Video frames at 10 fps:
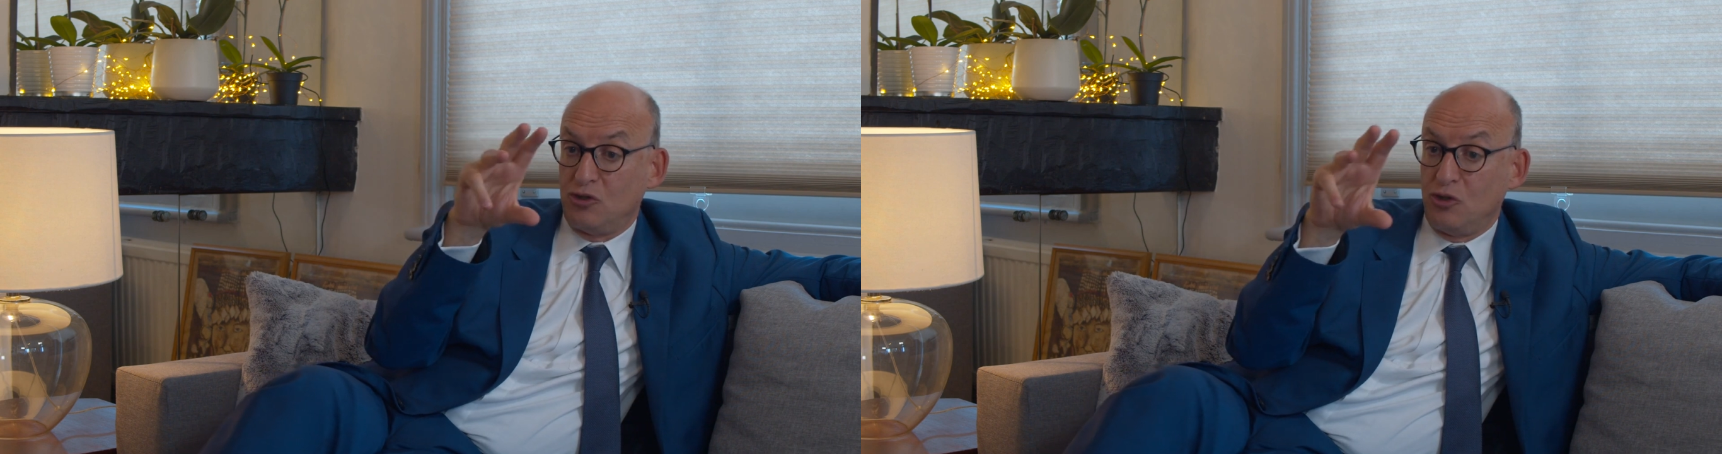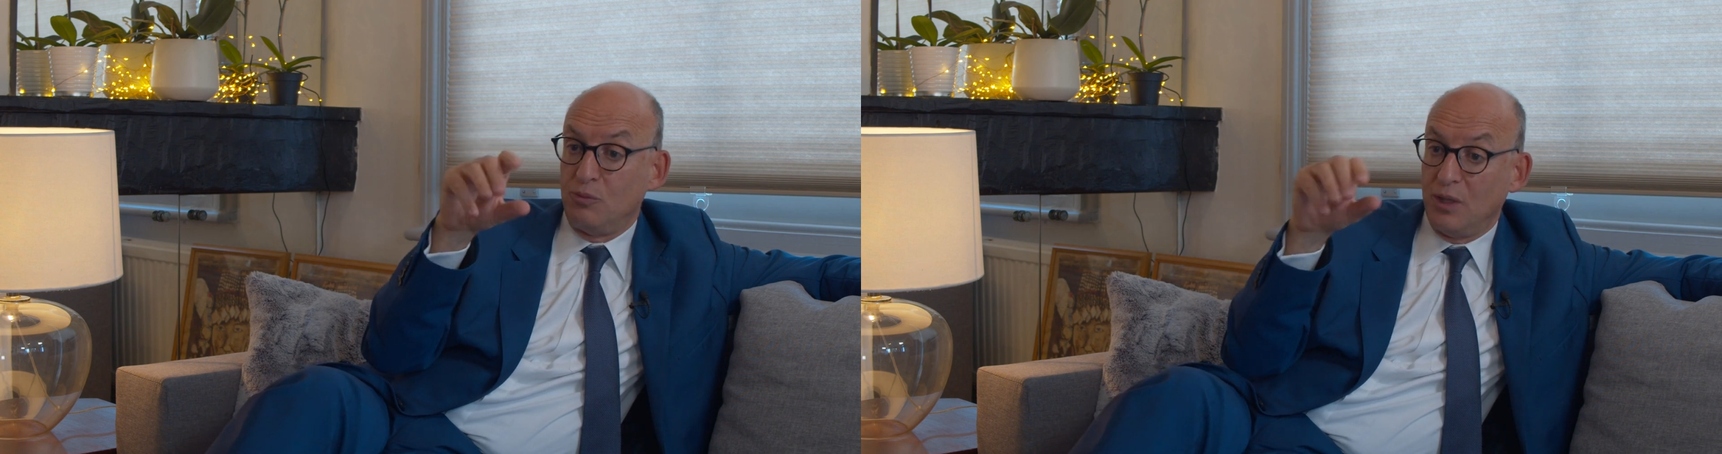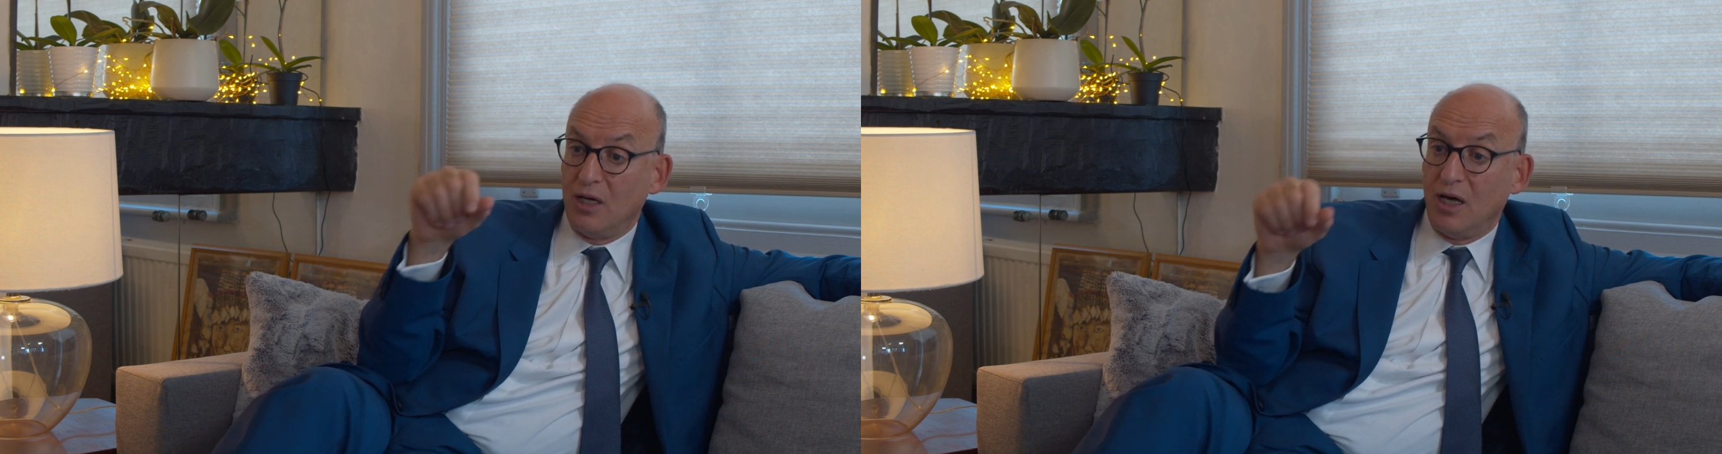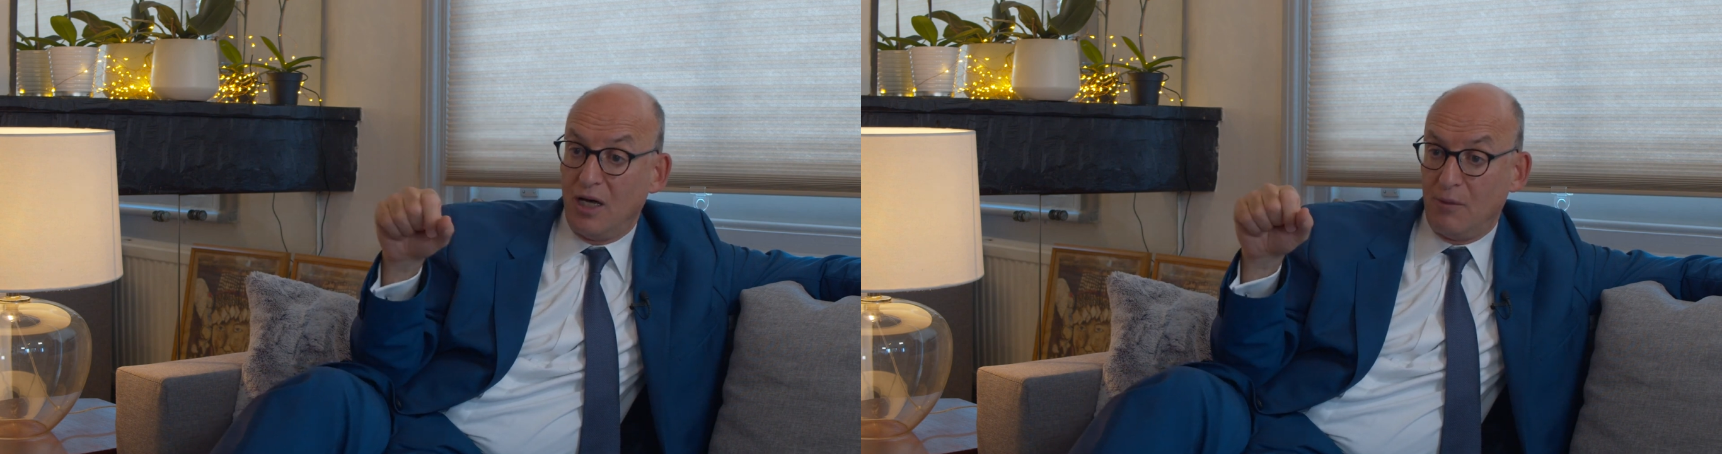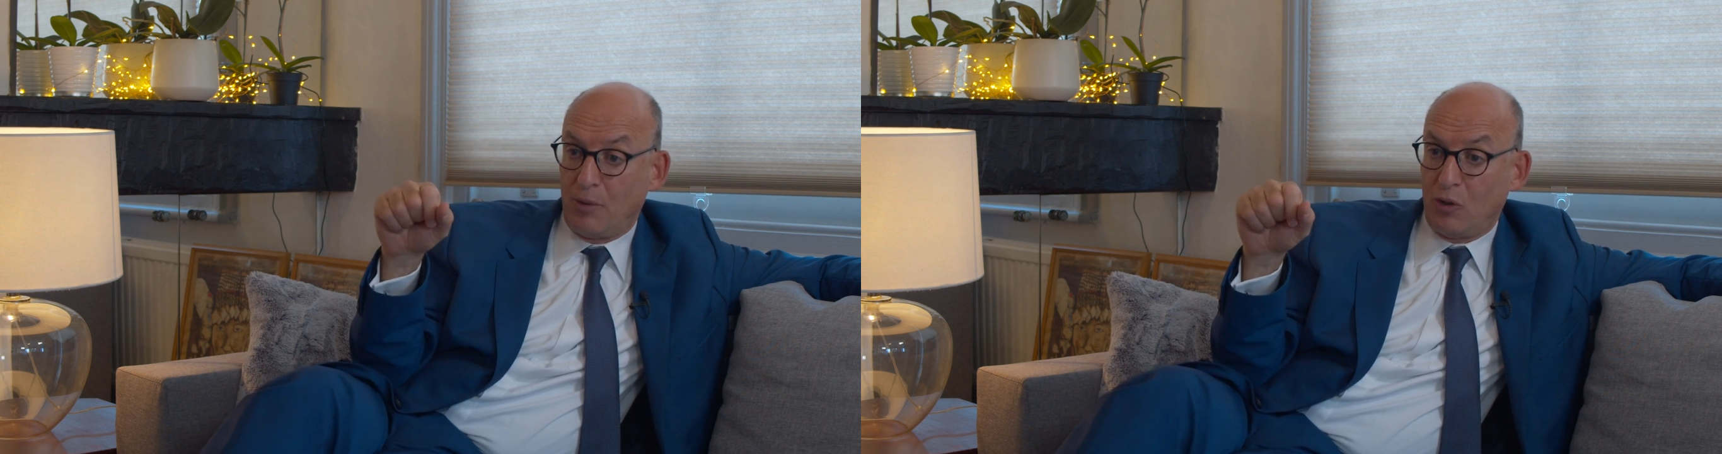tumor
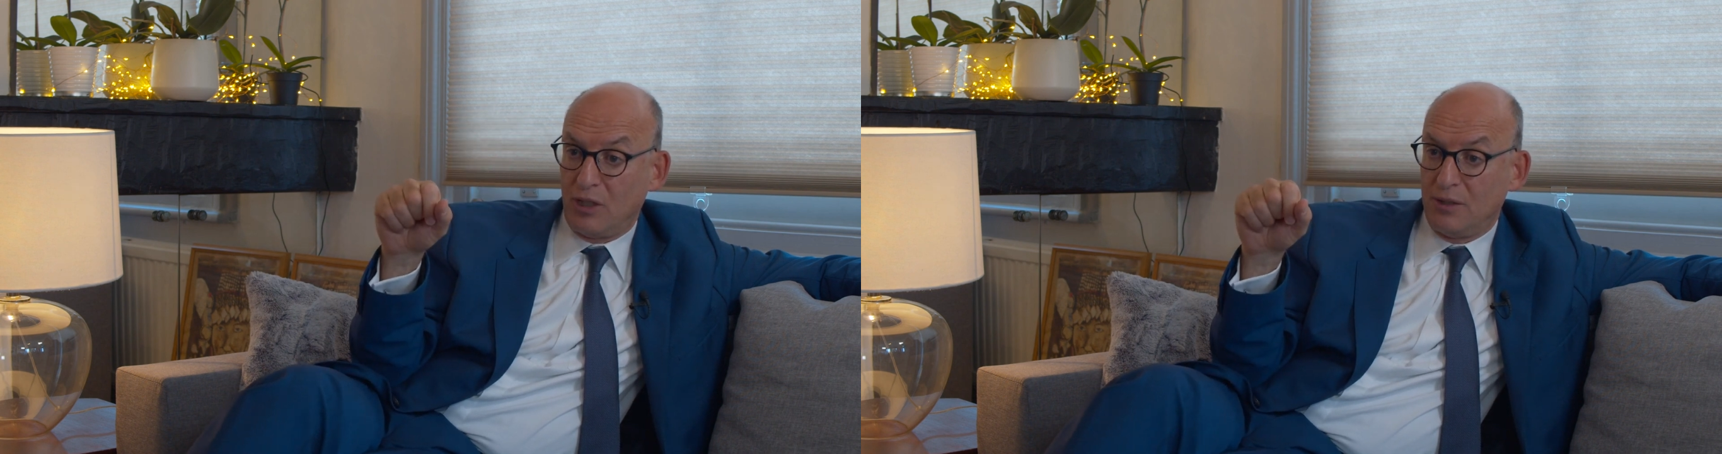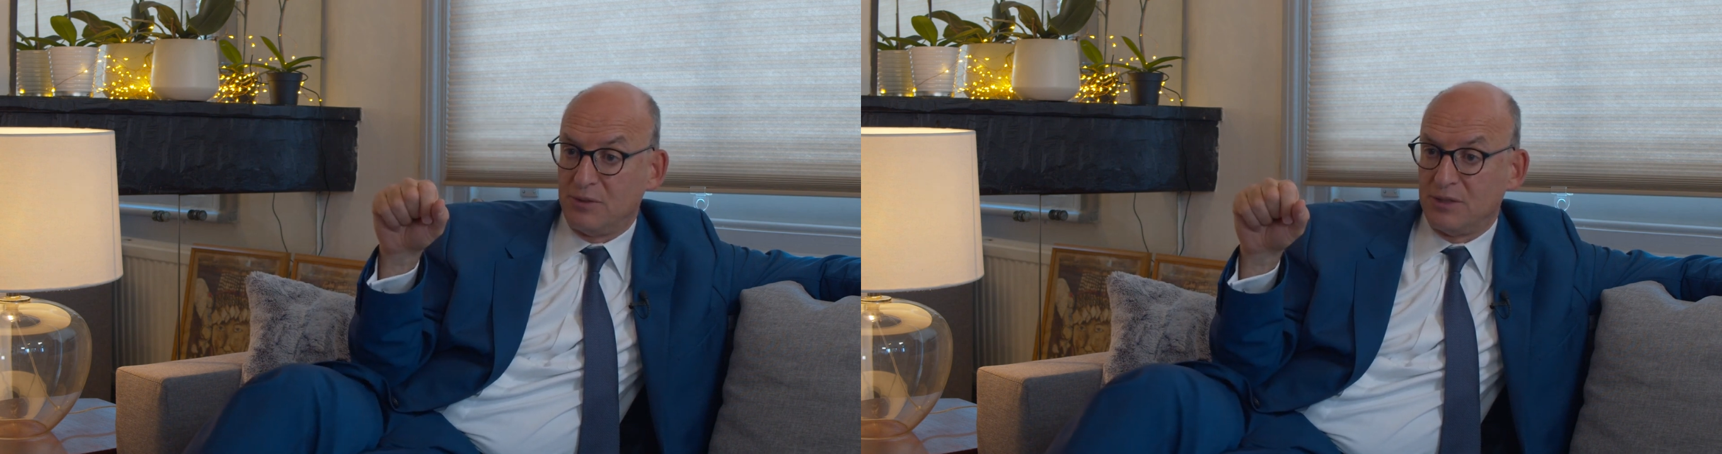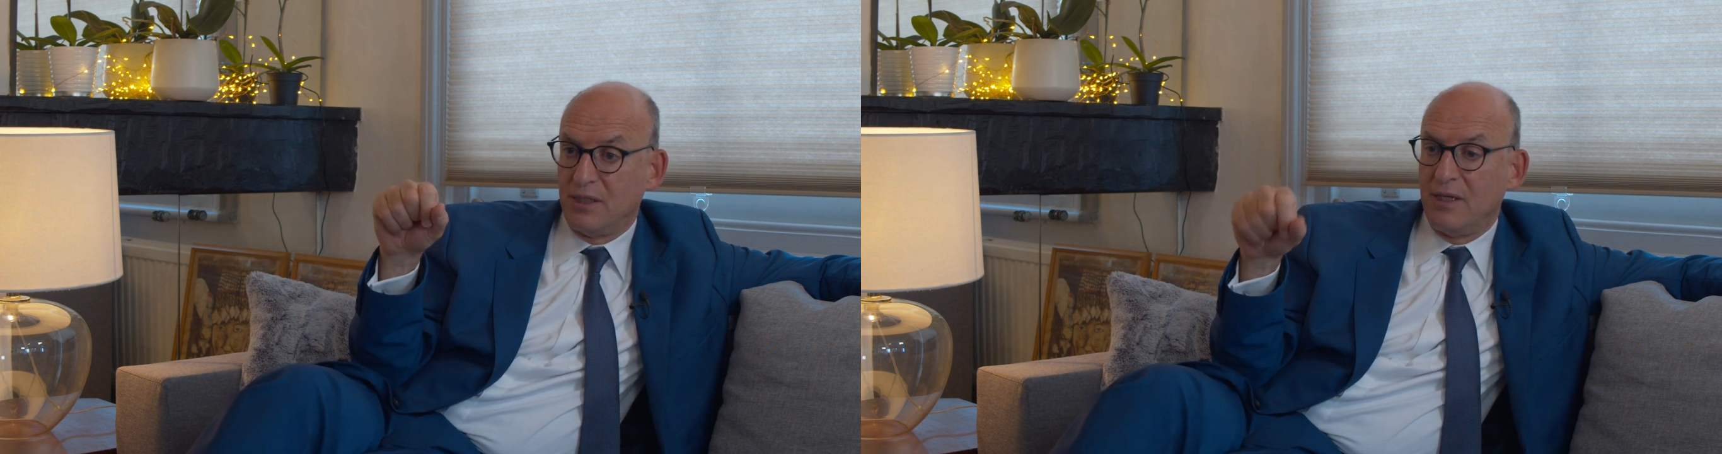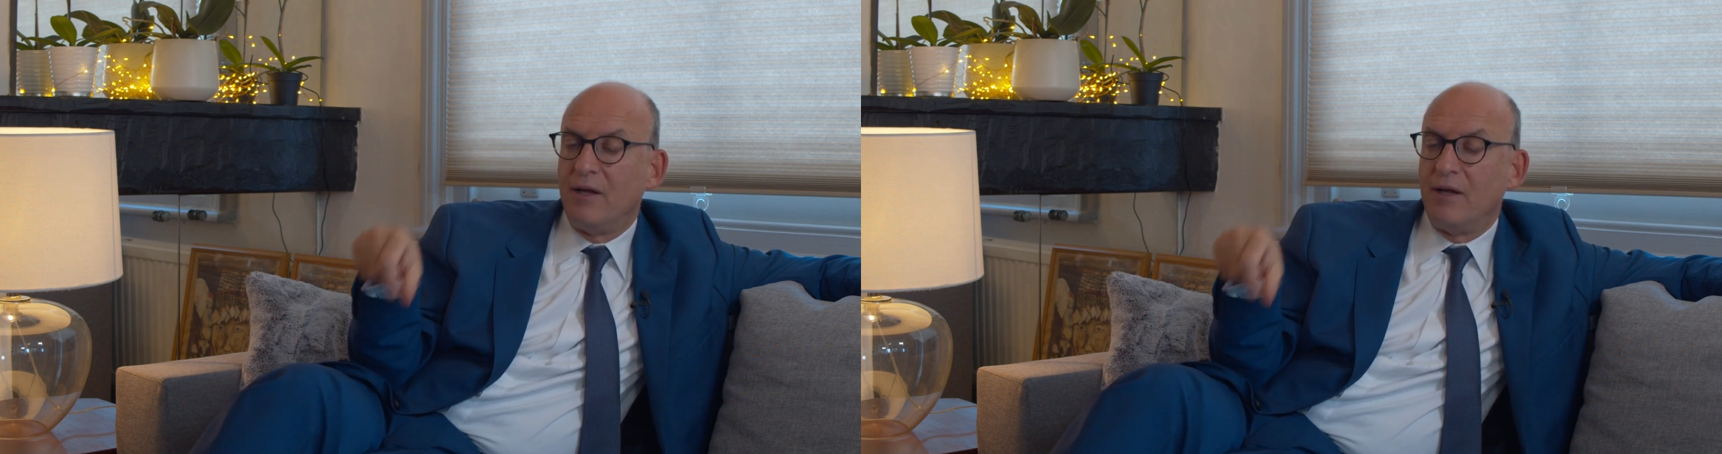uh, polyps.